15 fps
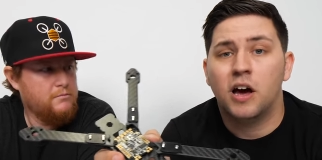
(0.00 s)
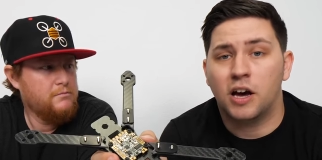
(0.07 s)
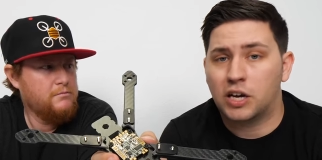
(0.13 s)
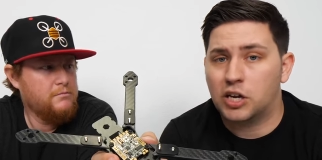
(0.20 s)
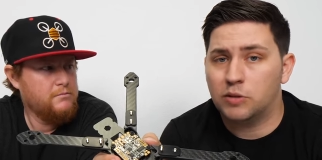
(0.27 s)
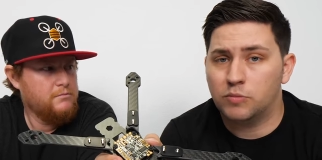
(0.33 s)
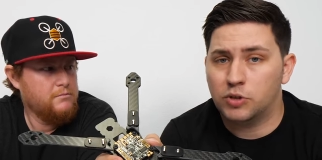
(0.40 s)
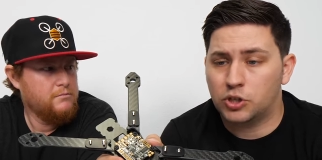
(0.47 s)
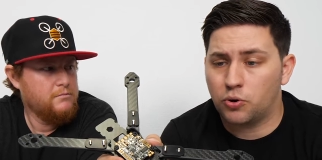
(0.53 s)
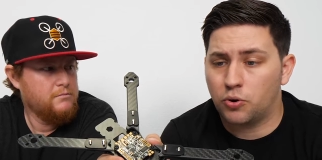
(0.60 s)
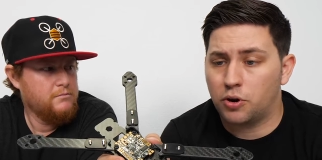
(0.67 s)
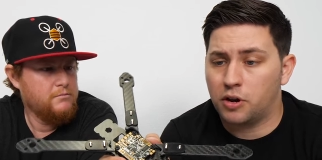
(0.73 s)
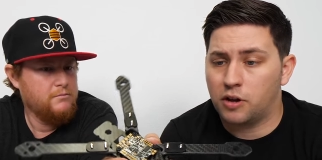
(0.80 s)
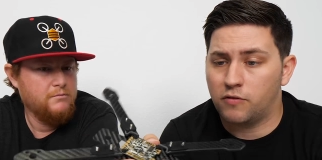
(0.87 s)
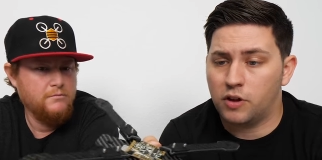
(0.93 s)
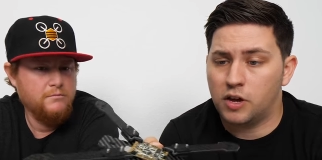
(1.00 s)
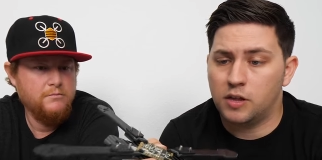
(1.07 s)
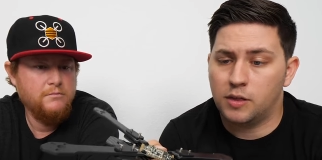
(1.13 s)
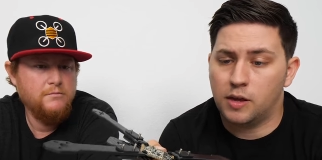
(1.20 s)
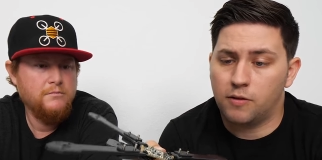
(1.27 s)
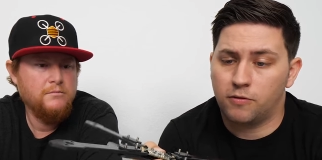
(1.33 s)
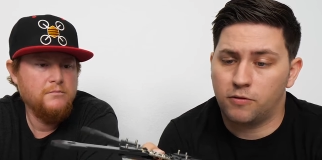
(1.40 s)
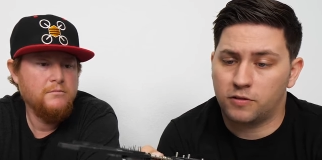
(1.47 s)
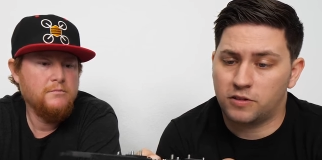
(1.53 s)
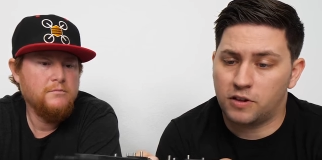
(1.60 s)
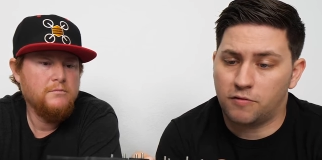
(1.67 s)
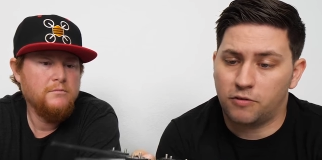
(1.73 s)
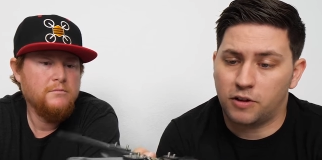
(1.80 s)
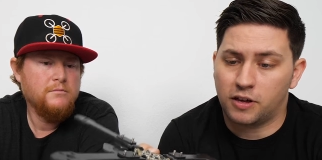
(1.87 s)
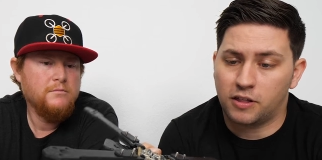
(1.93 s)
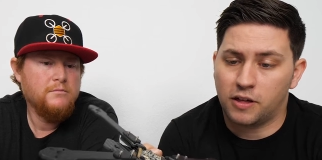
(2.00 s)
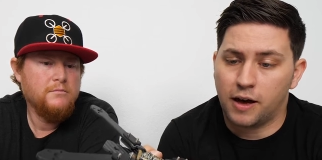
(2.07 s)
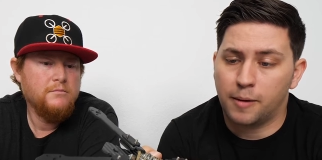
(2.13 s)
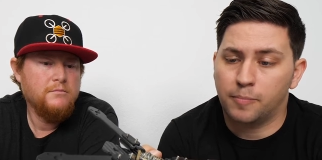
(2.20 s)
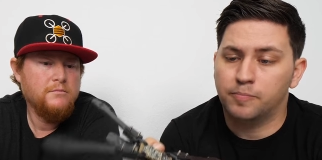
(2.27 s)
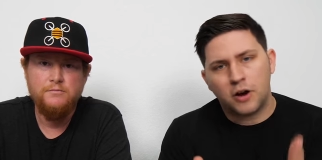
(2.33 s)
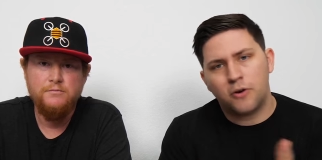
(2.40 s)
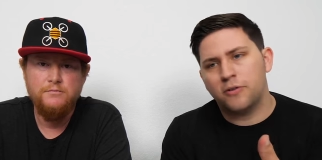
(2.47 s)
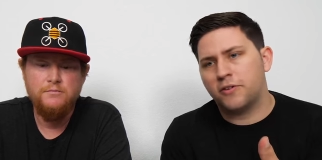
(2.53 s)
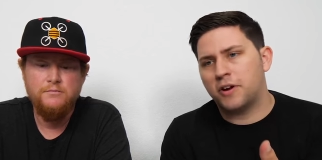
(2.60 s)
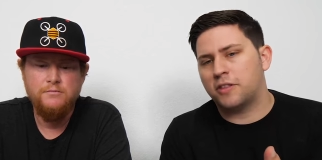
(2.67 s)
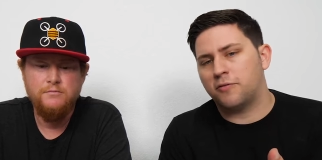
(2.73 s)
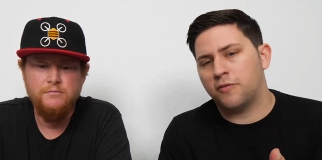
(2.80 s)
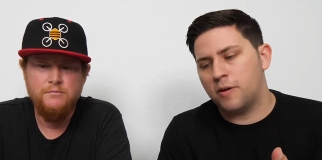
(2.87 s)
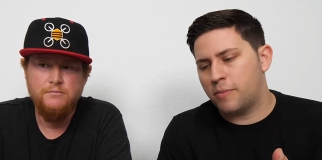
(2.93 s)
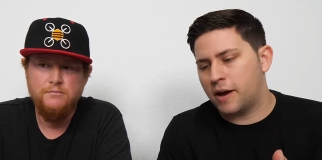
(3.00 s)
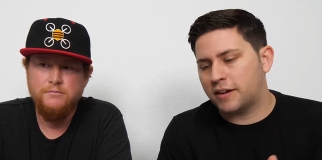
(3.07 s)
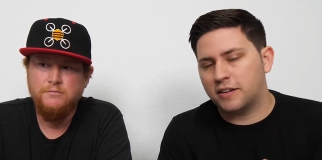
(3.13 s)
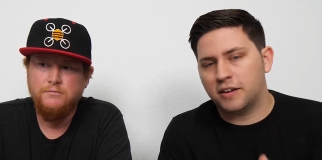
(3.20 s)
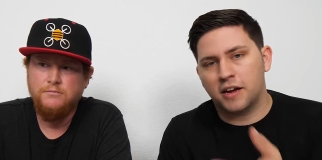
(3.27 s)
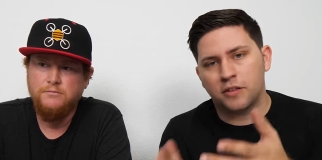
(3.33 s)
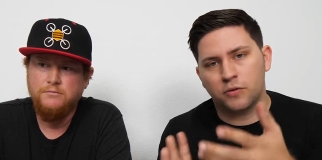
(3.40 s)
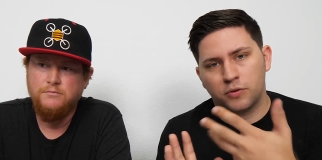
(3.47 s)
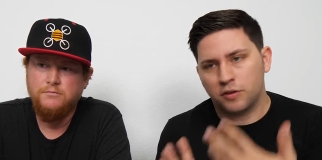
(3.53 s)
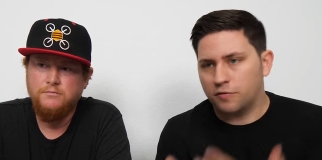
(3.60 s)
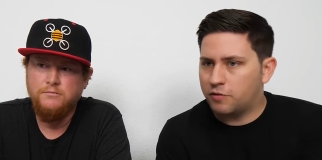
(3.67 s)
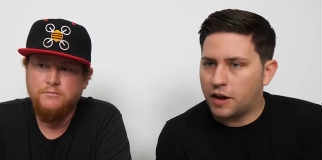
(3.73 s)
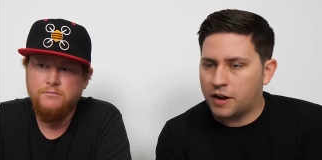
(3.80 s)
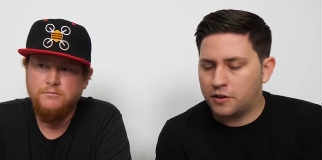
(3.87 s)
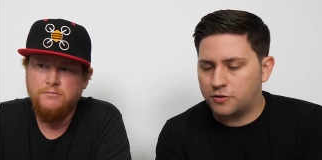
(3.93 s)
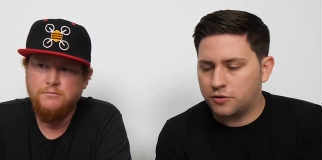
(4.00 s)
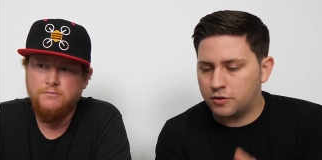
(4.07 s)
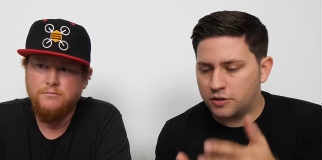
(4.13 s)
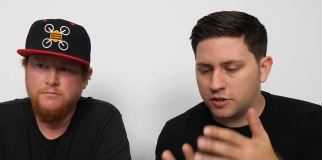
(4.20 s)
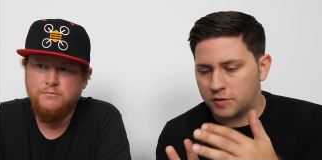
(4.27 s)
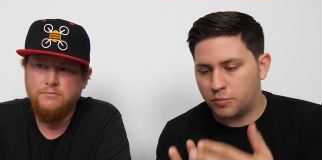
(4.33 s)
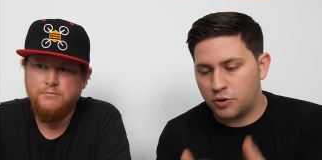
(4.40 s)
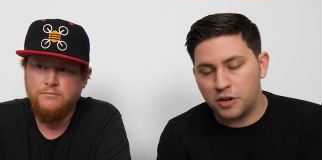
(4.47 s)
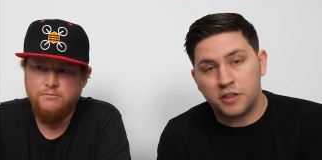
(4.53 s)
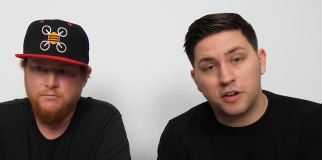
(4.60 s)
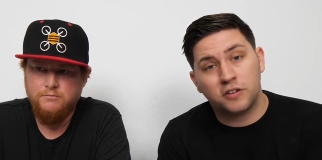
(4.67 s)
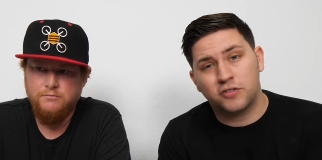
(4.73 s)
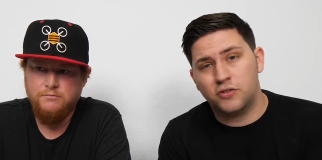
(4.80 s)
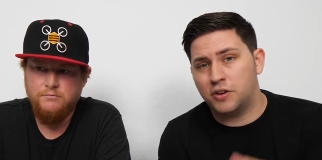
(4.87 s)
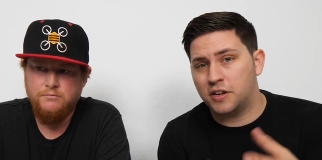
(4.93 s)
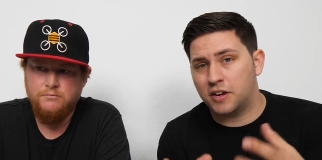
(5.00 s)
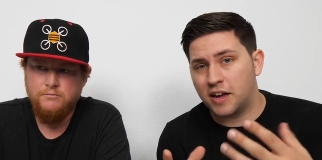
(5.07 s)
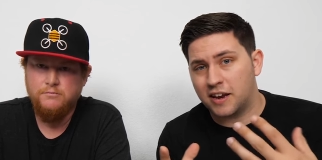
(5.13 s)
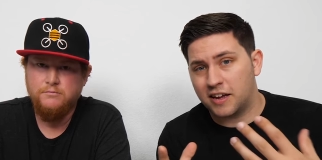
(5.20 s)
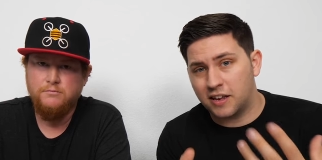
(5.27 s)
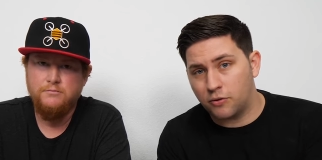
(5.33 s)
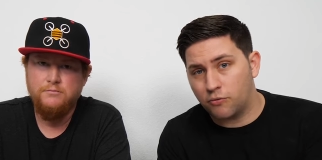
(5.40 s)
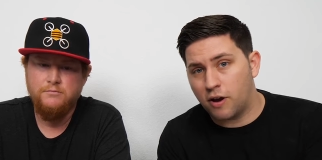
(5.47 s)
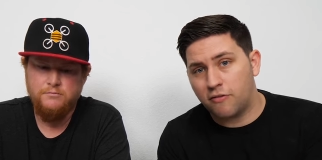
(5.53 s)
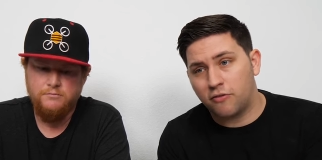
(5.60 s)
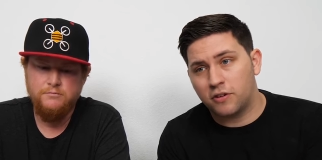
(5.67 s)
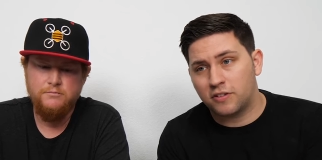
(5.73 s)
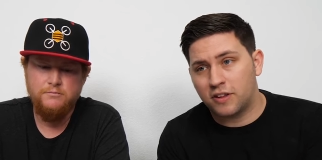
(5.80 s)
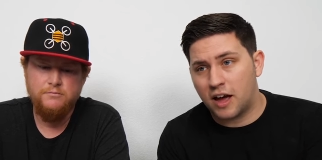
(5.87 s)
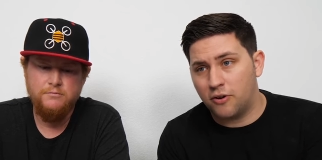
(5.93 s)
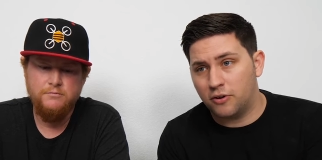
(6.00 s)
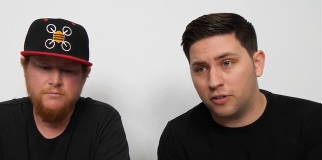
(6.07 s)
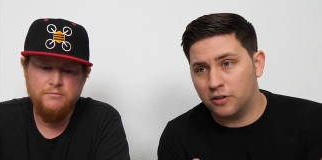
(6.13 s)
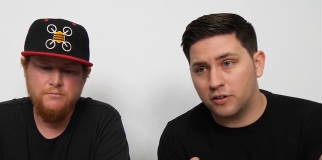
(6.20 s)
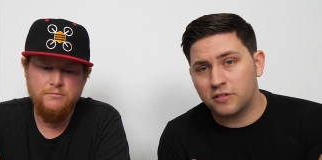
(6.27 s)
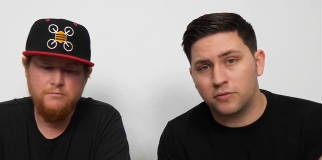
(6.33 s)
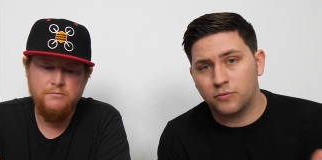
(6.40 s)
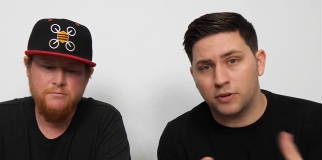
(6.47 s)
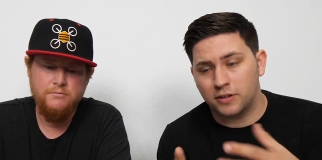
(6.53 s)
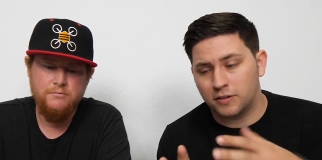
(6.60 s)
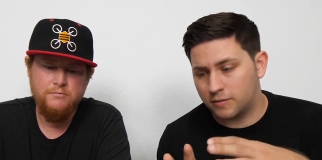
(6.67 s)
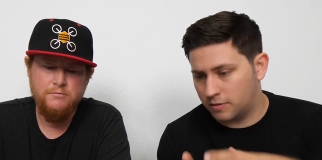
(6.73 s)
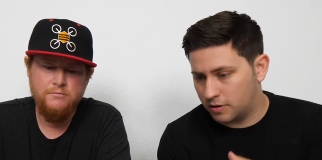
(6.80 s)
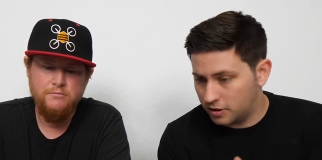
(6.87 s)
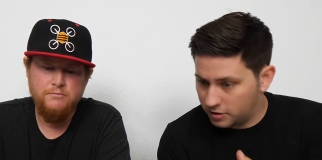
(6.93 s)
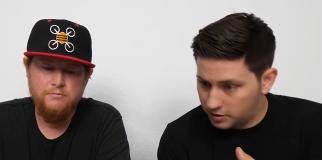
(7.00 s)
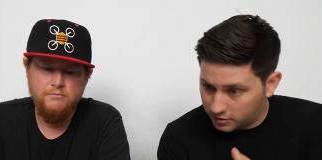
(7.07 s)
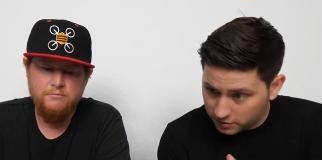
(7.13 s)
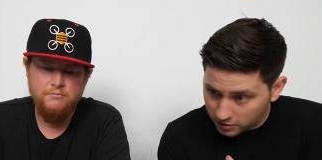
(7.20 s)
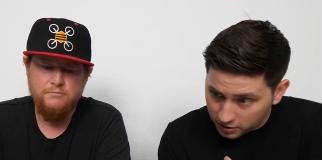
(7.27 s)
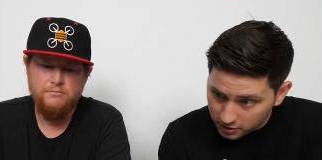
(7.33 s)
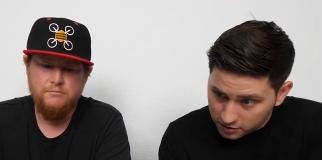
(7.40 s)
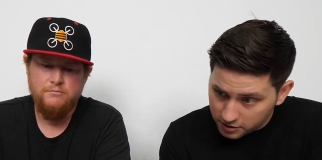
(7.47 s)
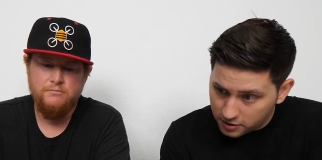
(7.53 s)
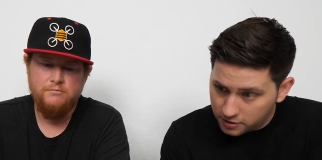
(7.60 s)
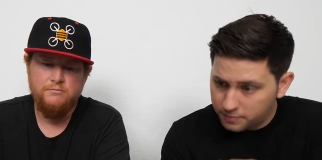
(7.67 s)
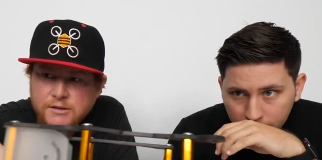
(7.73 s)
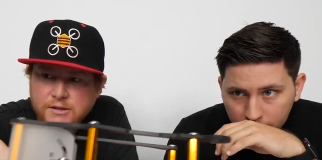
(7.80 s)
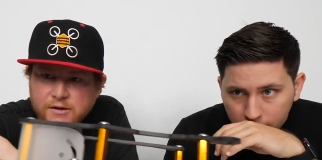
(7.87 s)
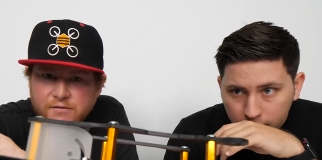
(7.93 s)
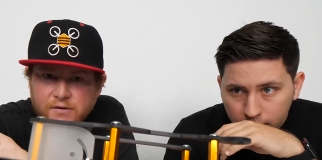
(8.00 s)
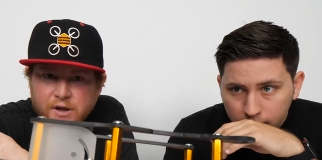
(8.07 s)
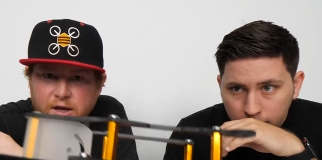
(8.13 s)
Speaker 1: a good majority of in there for stuff like that now we've got the frame back together with the flight controller just put in there so you can kind of get a reference to how it looks when it's uh, installed in there see if you